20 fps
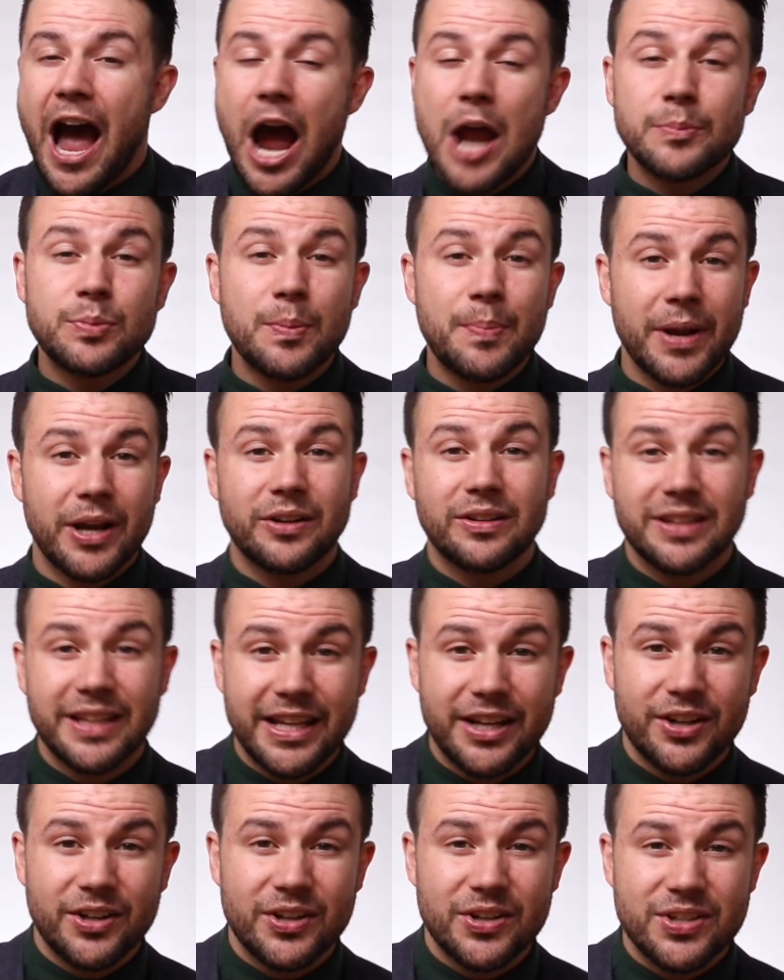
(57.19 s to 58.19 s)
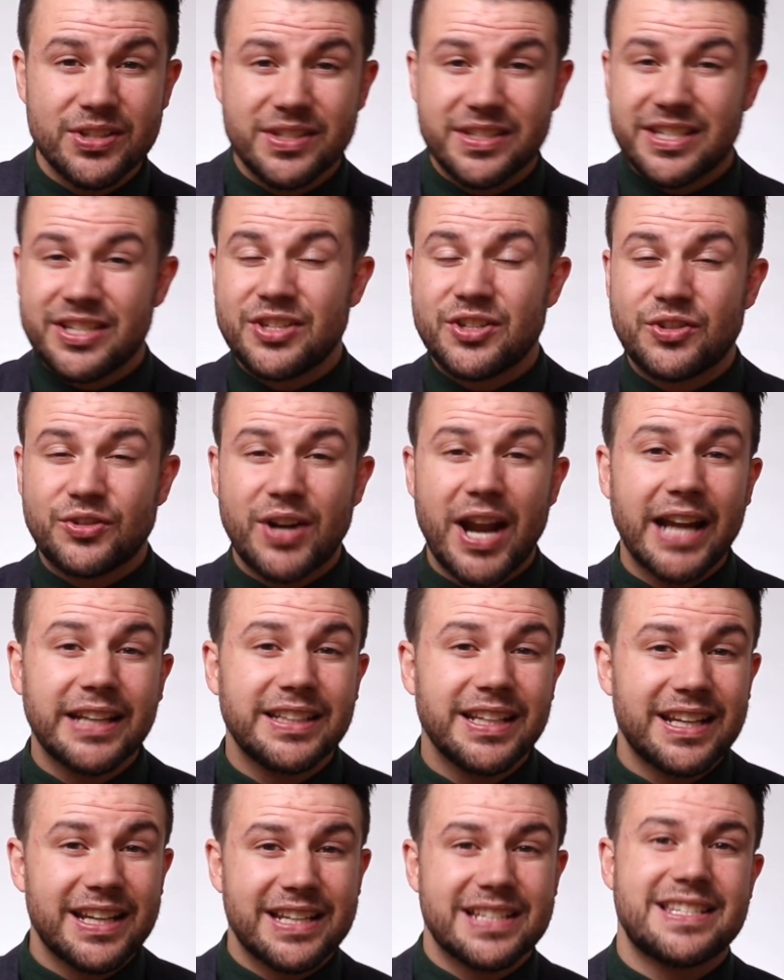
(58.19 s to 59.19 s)
unprepared leaders,
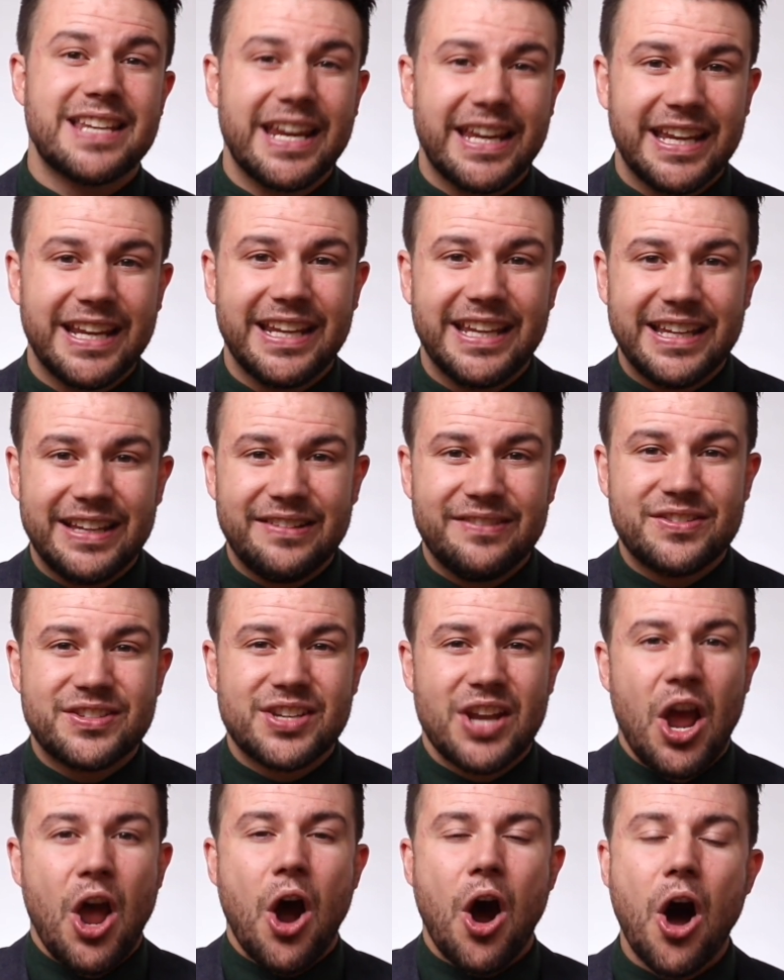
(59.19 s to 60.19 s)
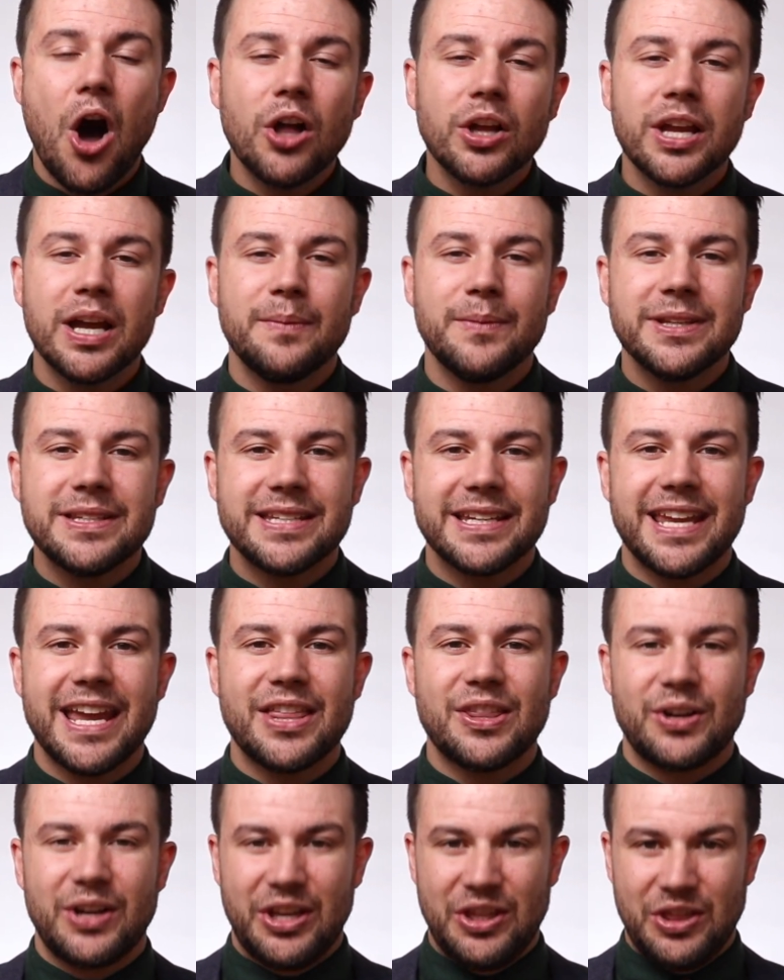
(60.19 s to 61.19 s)
distracted executives, all coming
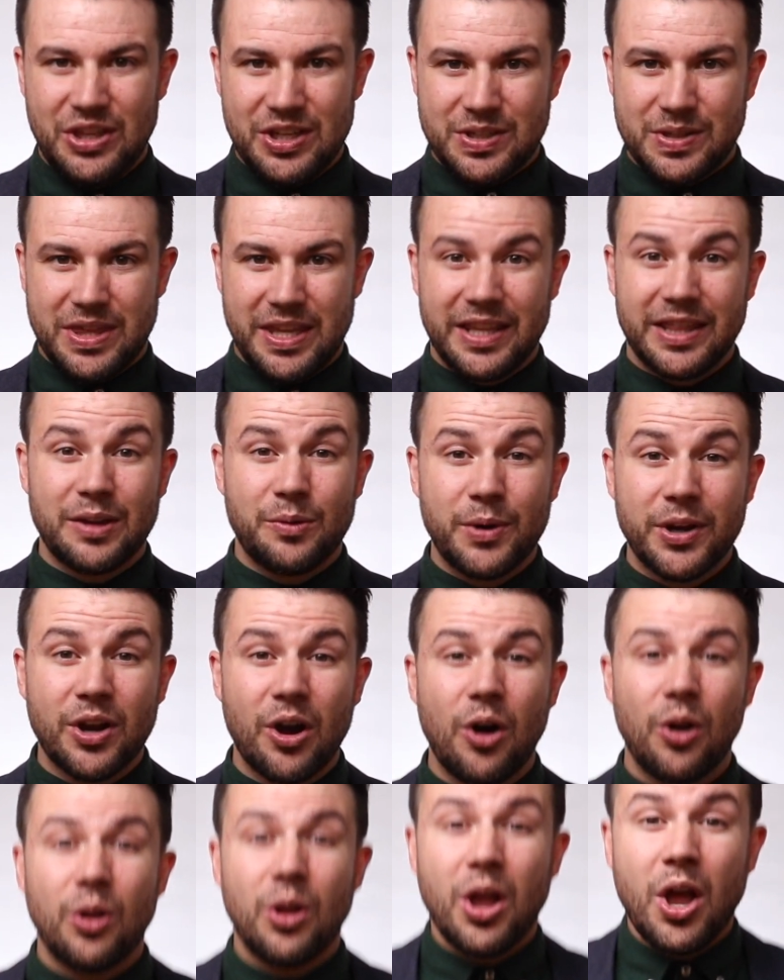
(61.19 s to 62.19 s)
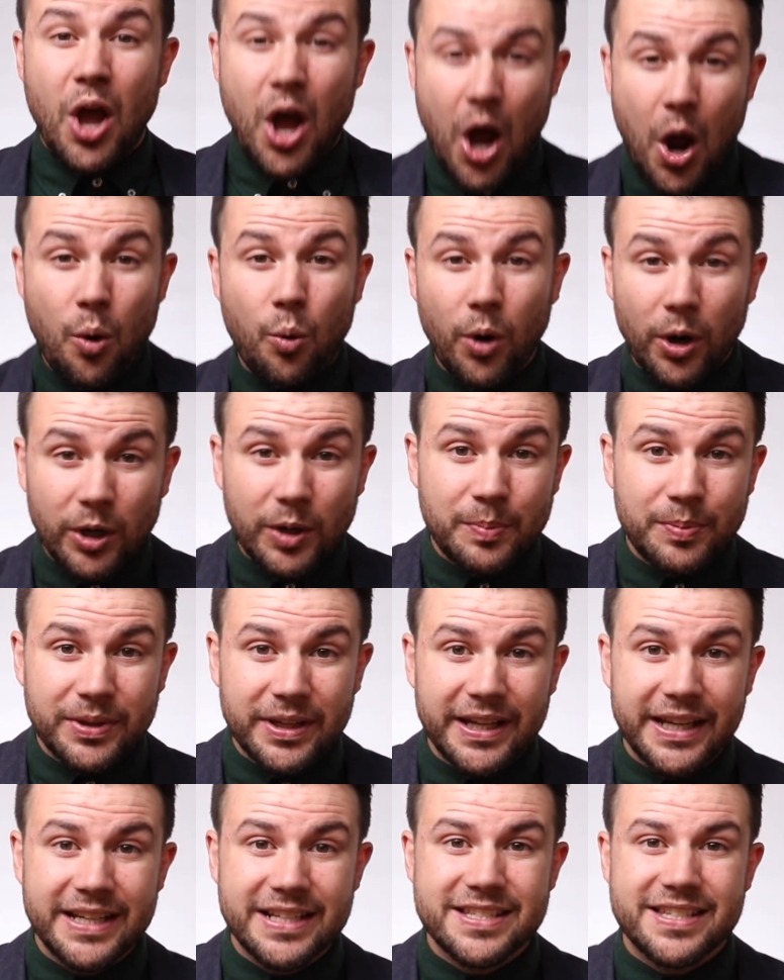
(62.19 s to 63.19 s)
together in this thing that we call a
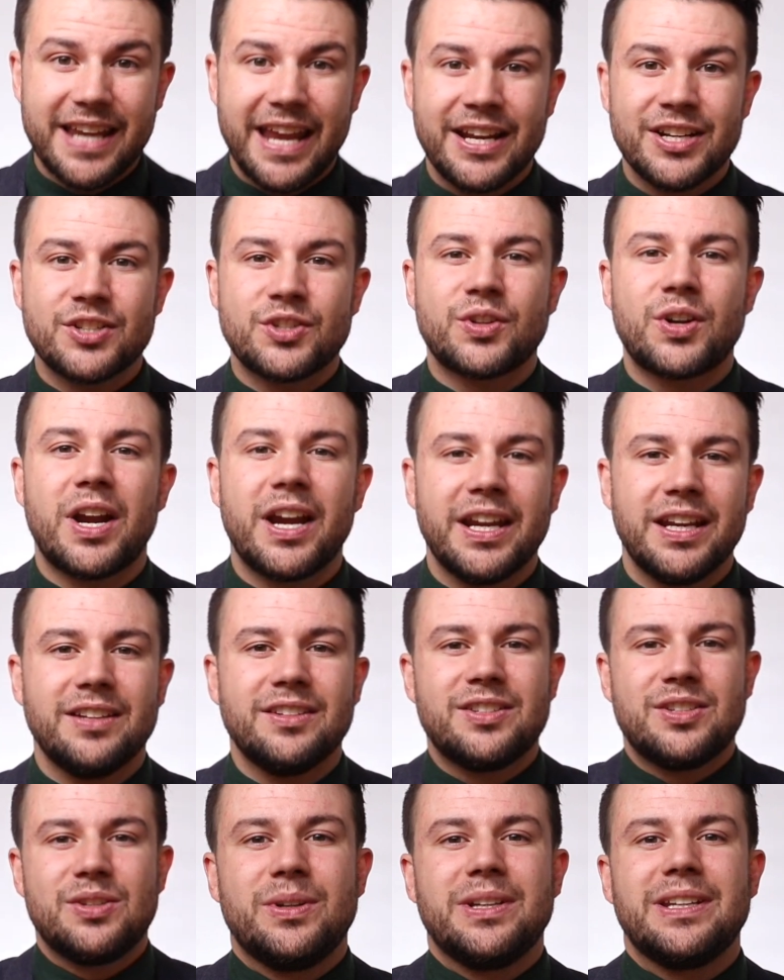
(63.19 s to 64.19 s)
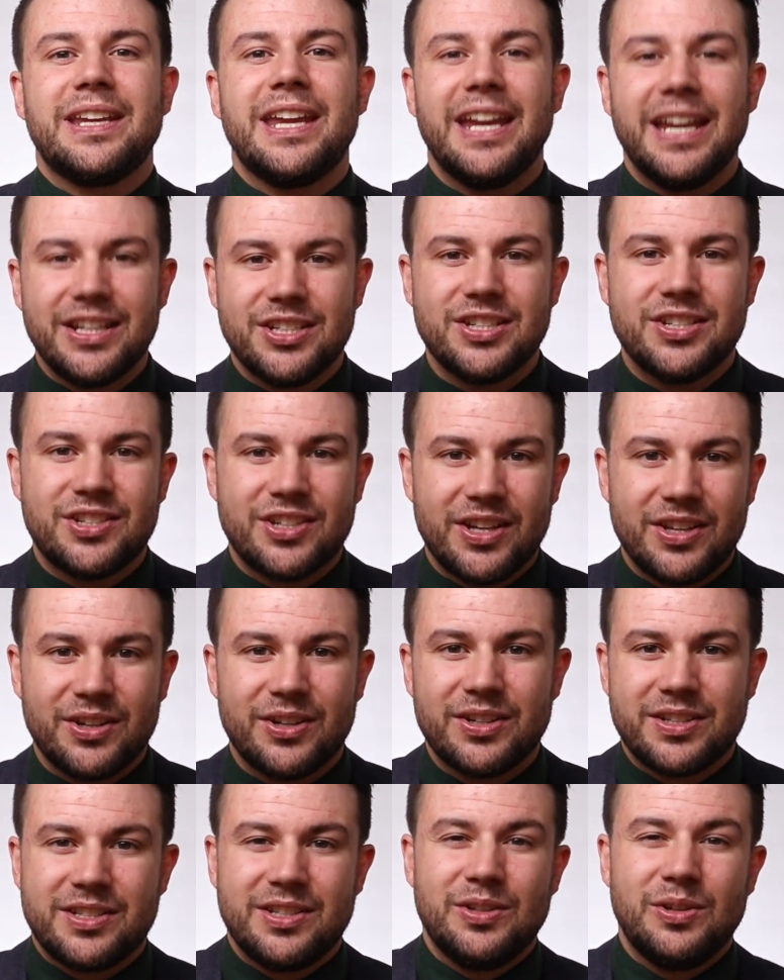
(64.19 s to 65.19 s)
workplace and trying engage each
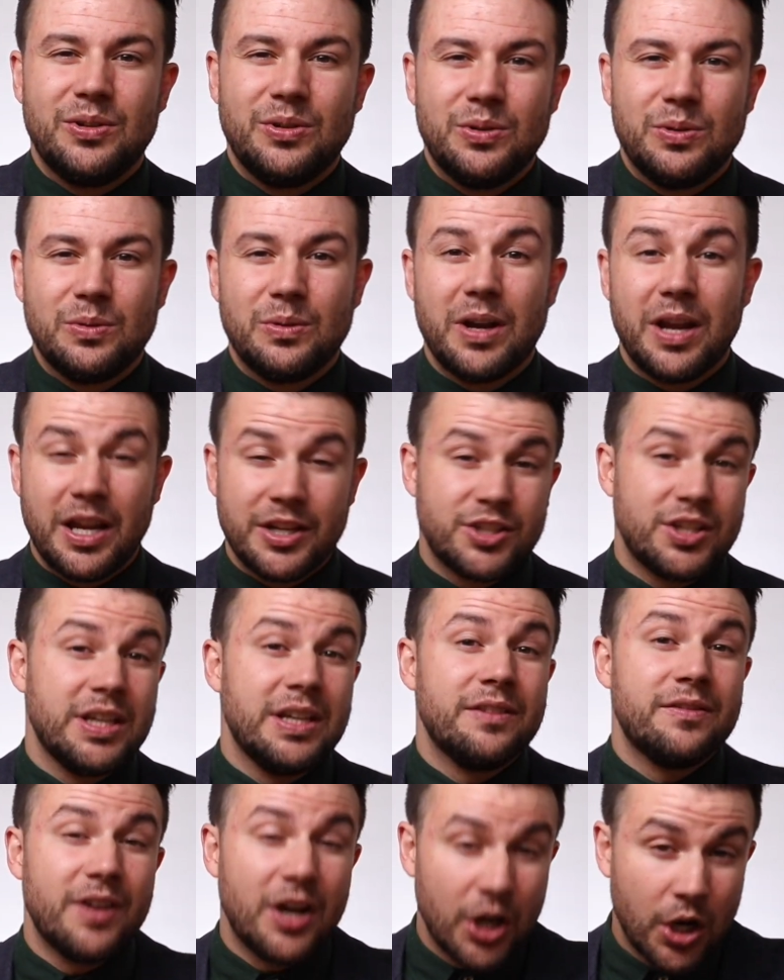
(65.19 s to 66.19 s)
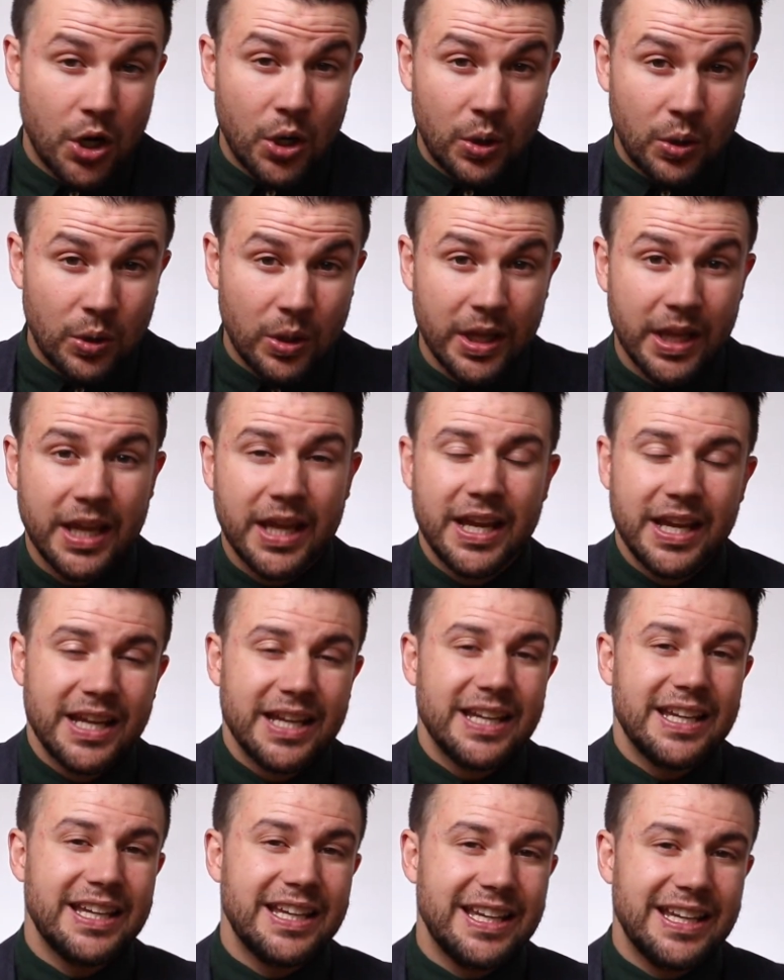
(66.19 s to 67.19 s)
other to achieve a goal
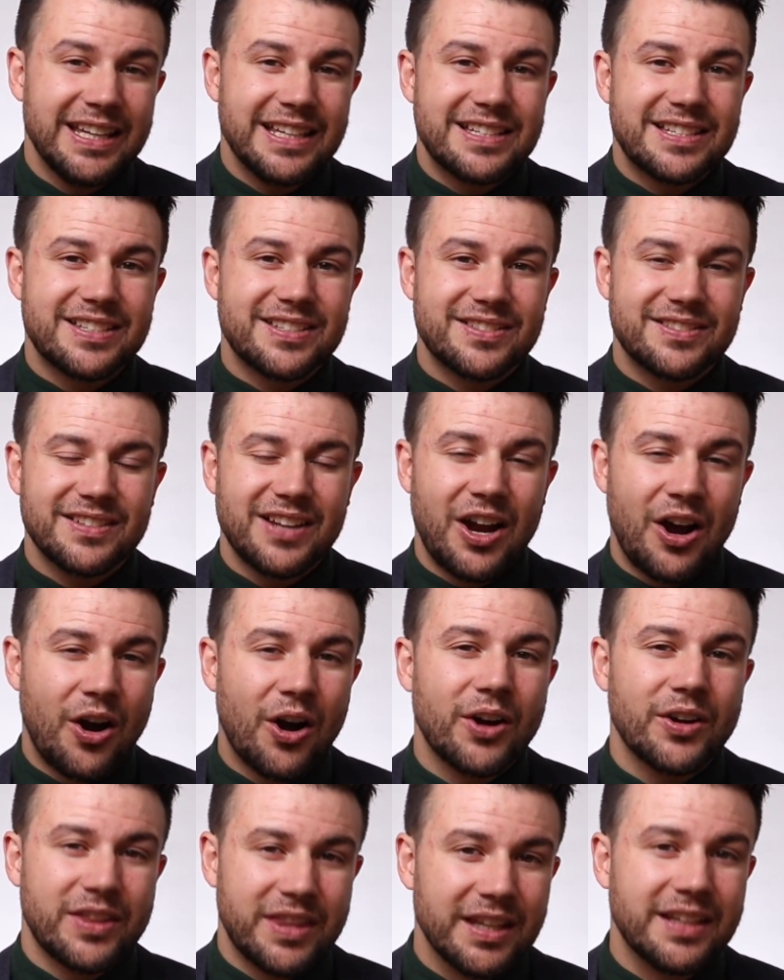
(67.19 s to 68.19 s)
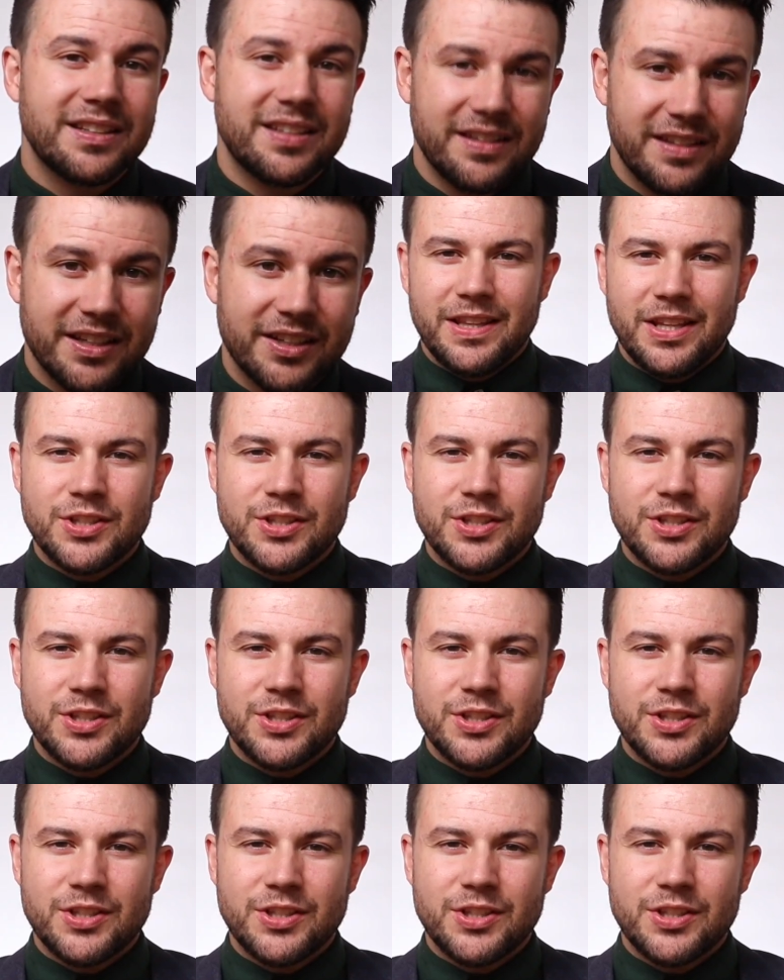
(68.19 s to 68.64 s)
it's a hard thing to do.